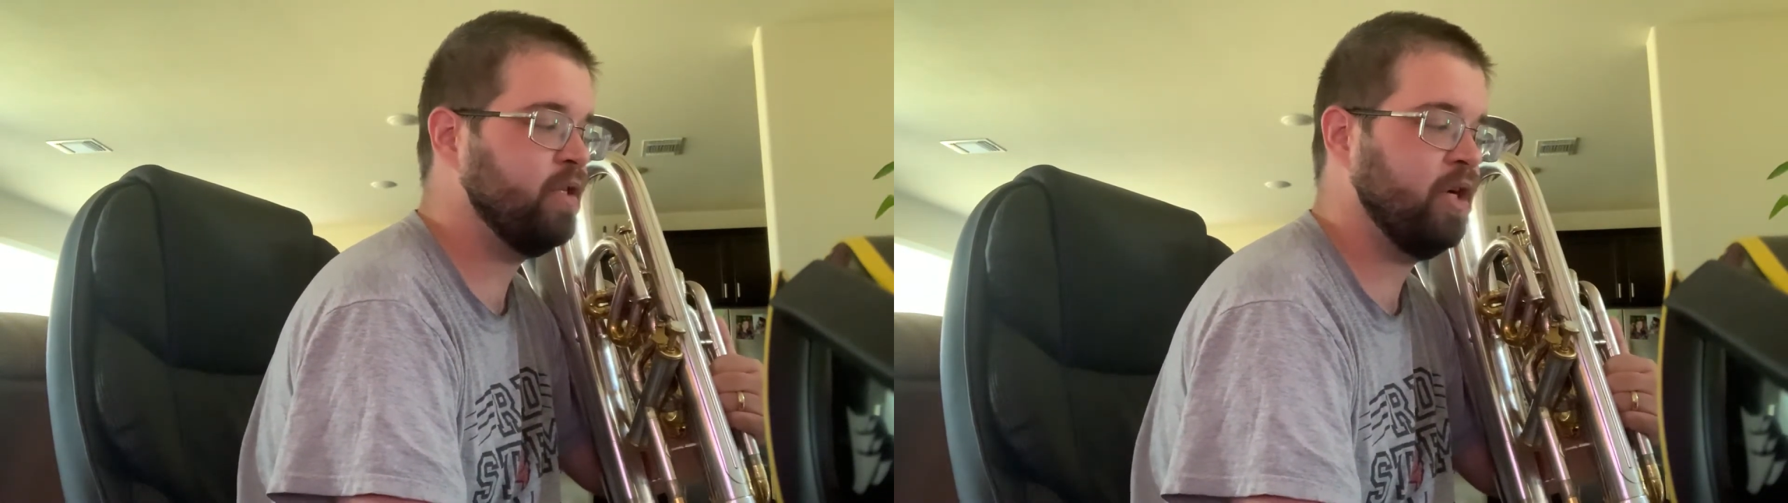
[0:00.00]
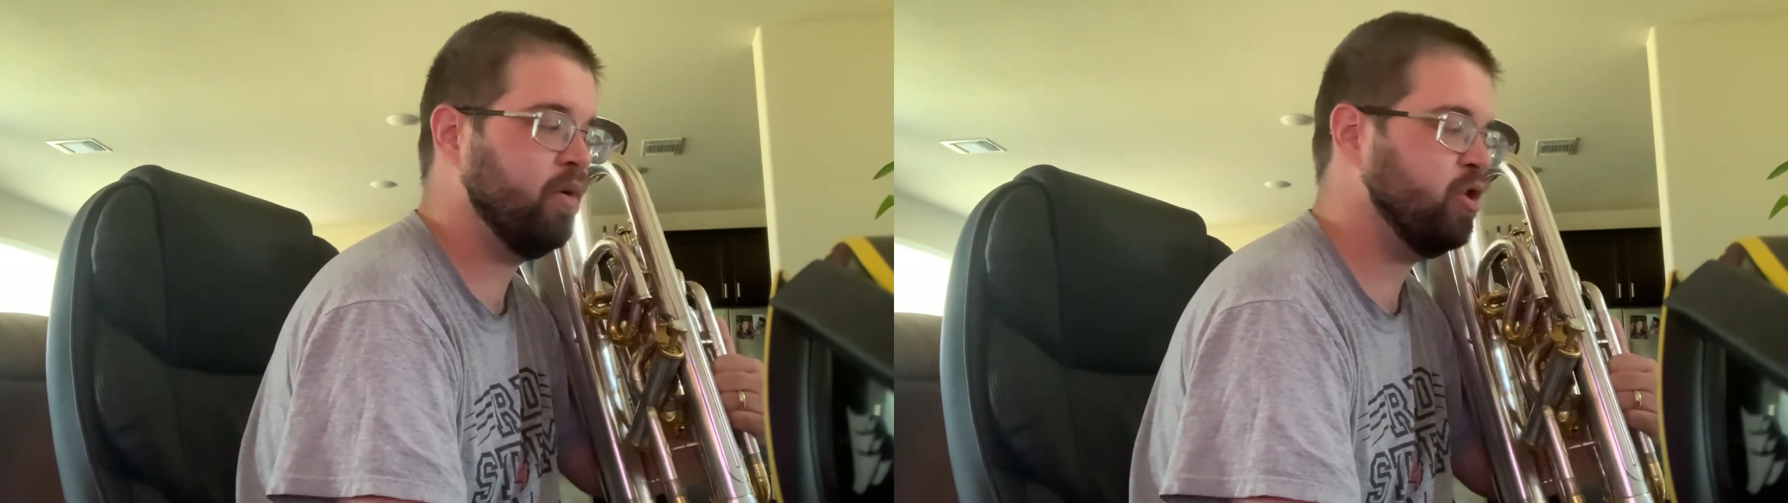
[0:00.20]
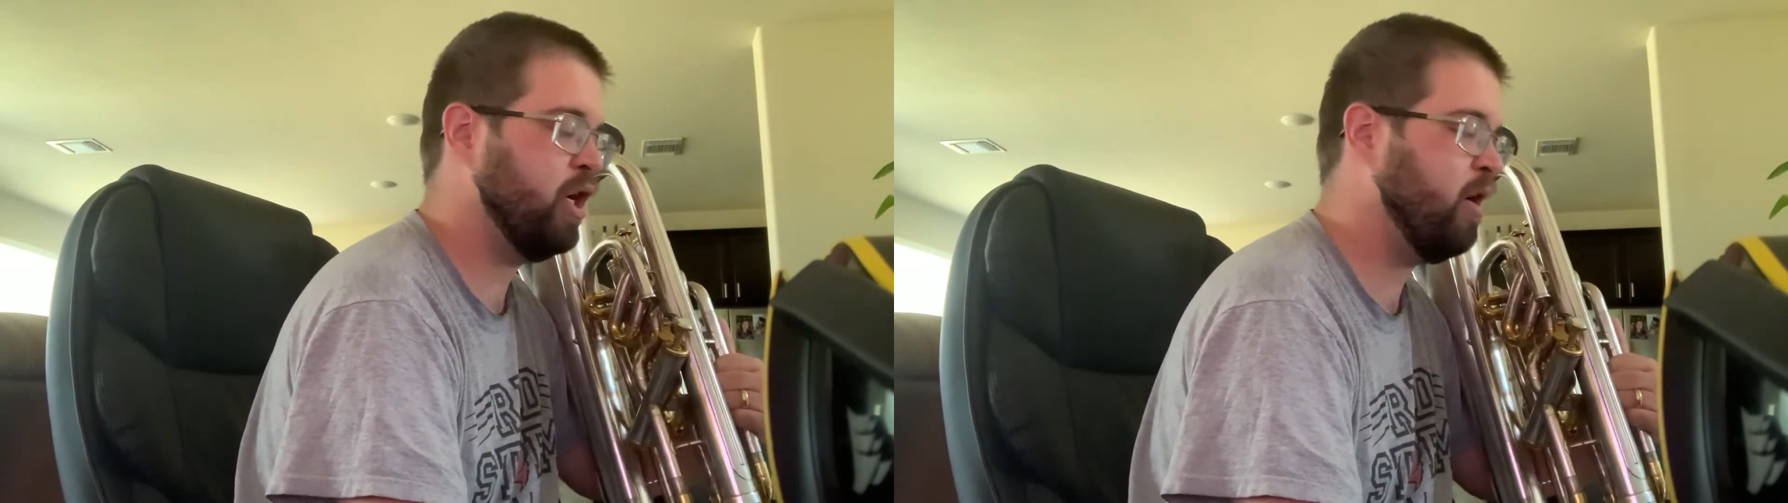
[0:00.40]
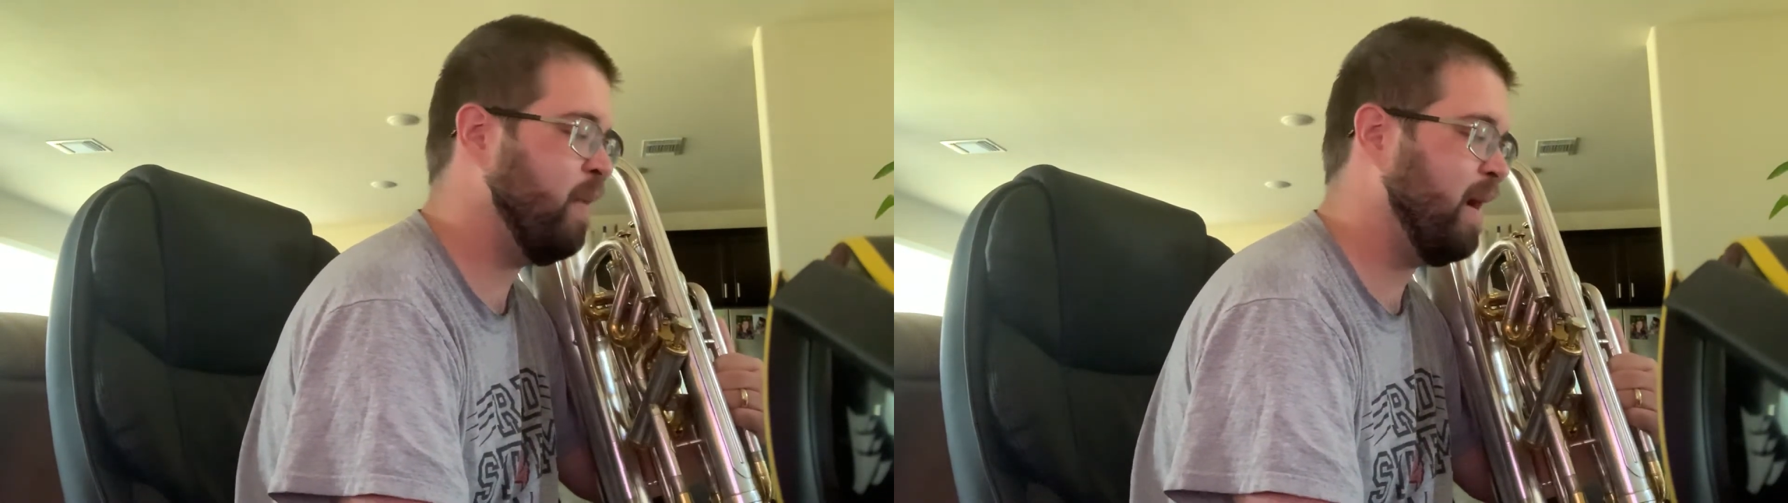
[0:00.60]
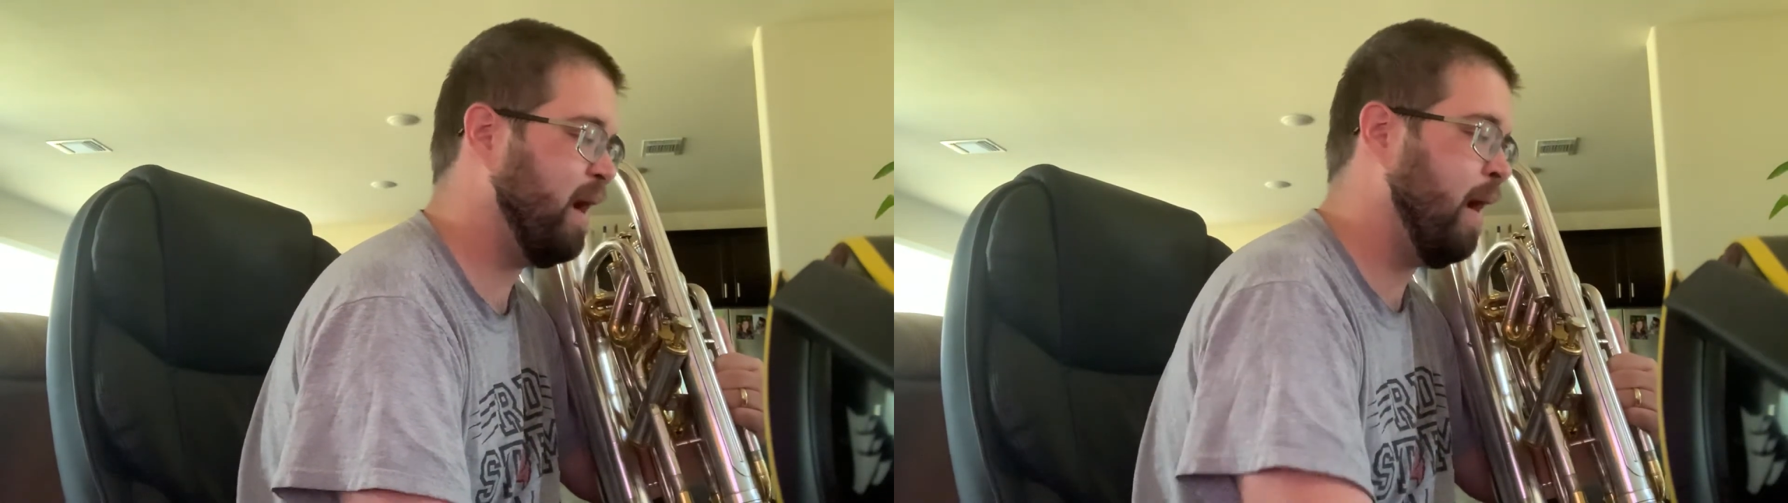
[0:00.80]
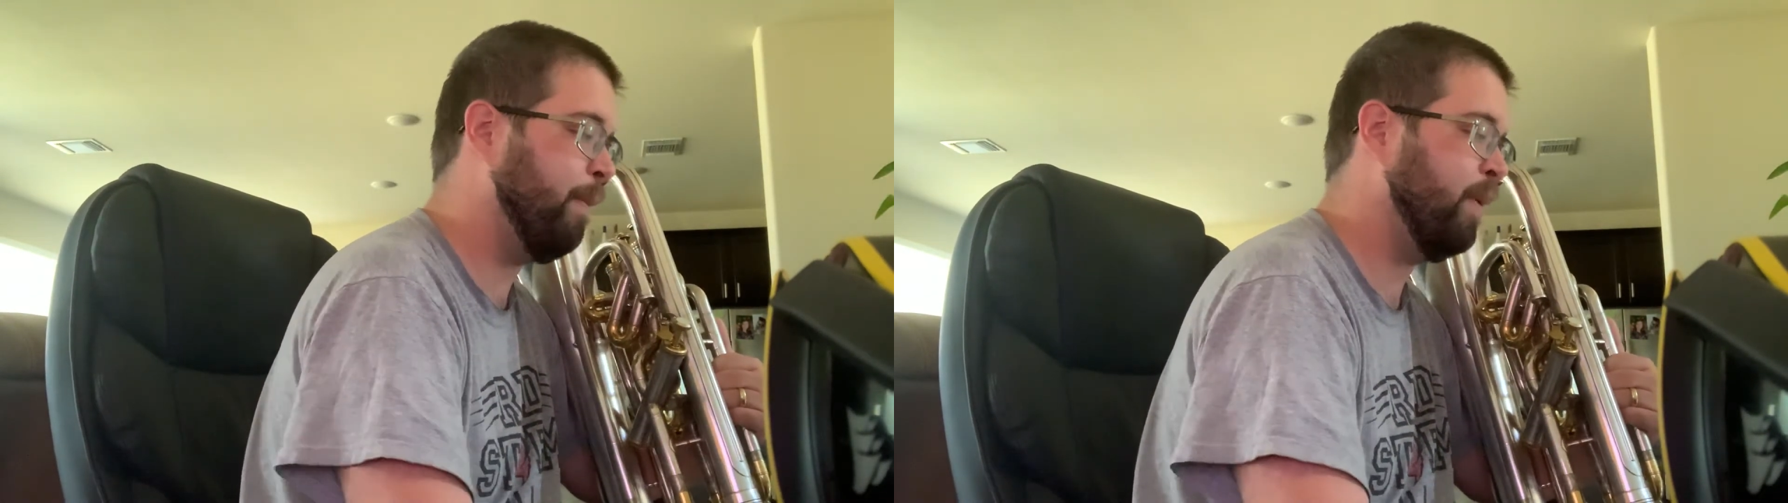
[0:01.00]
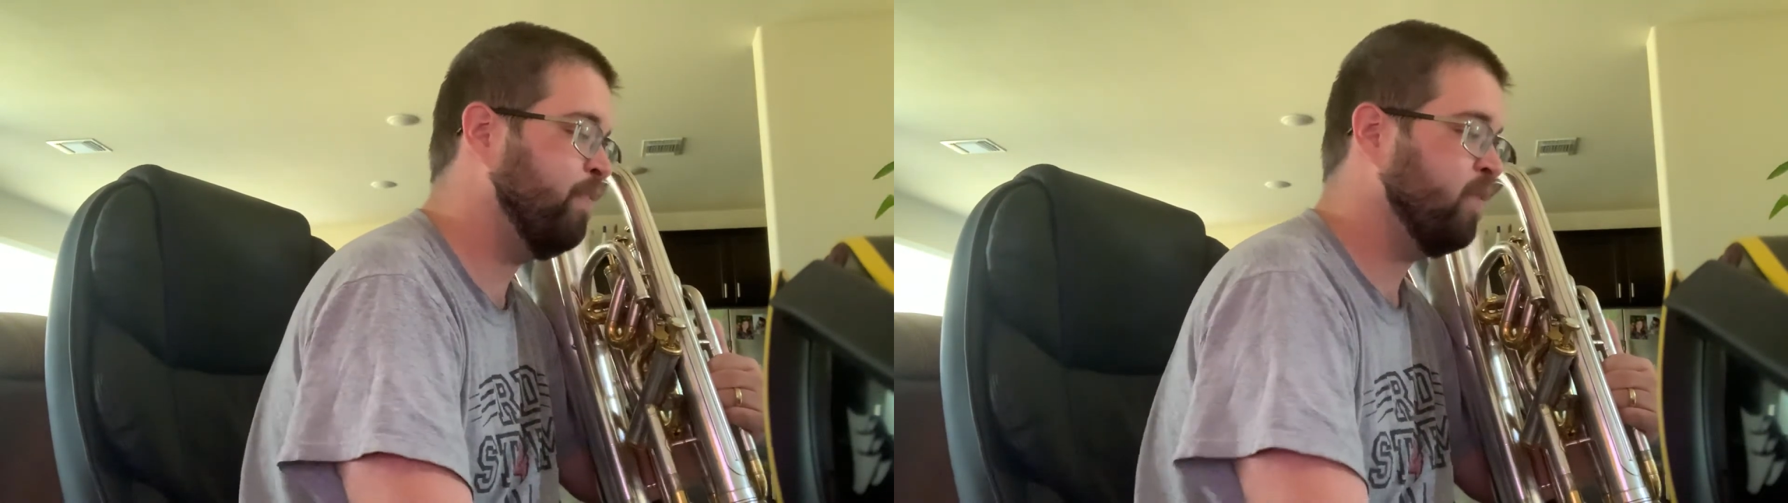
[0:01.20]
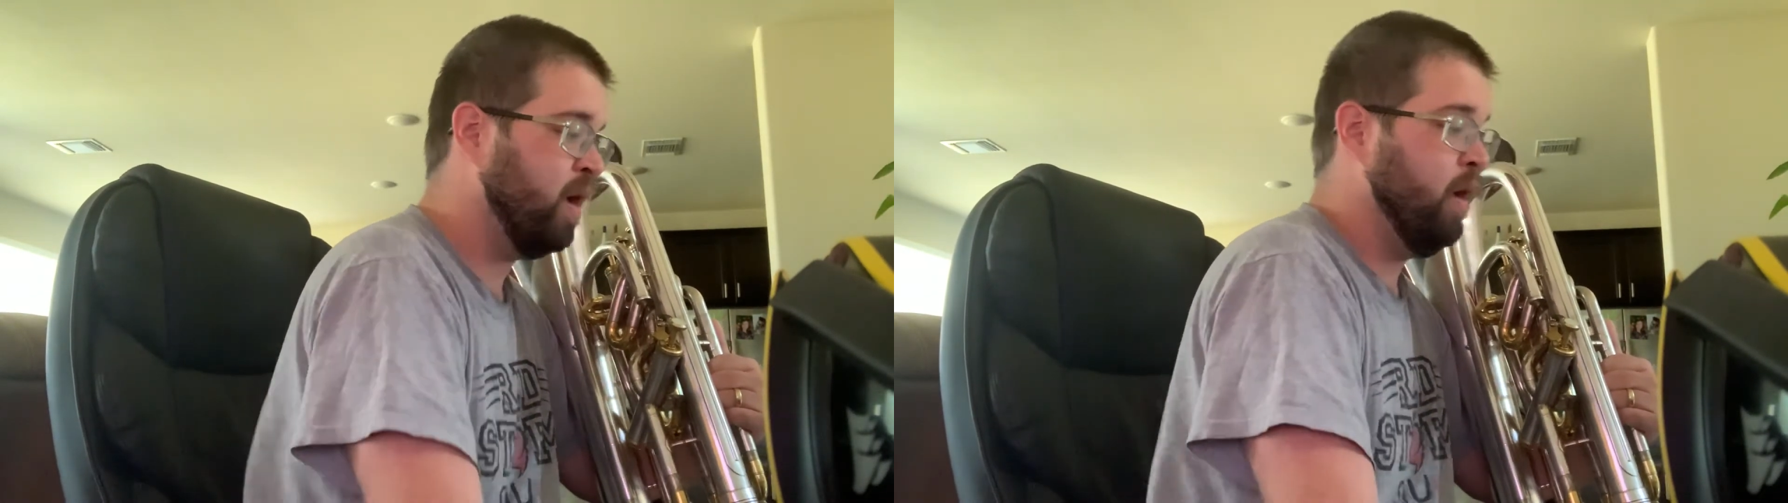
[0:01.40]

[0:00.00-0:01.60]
should crescendo back up.